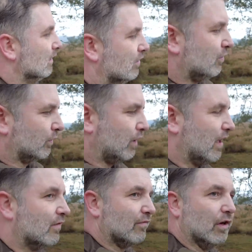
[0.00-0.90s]
shot
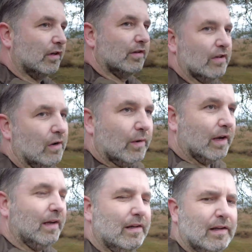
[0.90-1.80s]
kind of worked.
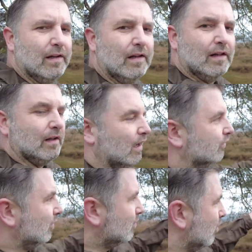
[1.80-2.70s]
So I'll show a